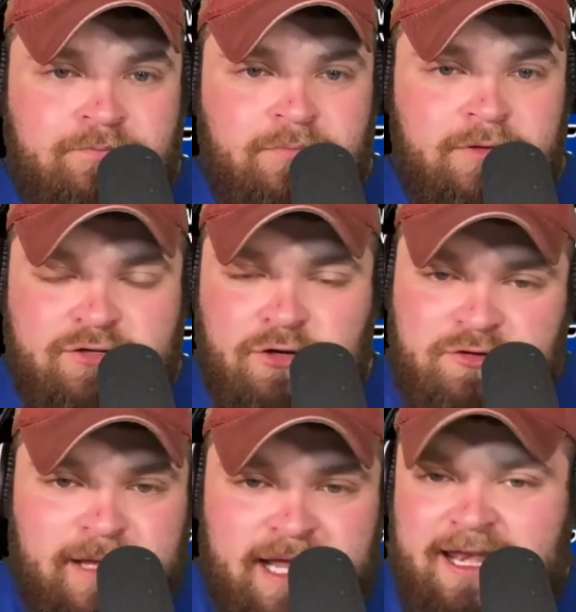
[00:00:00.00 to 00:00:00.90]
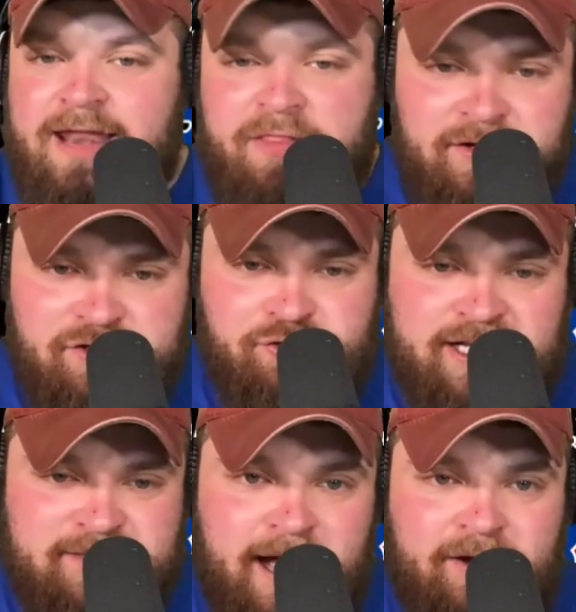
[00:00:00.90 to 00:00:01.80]
So to me, nothing to
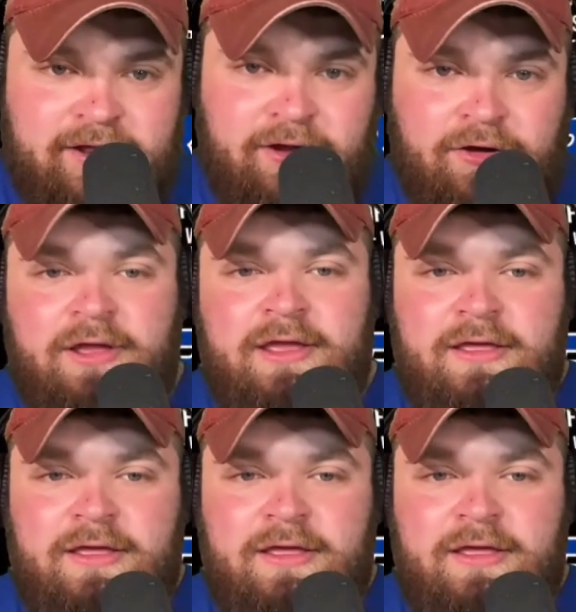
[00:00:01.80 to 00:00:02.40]
stress about here.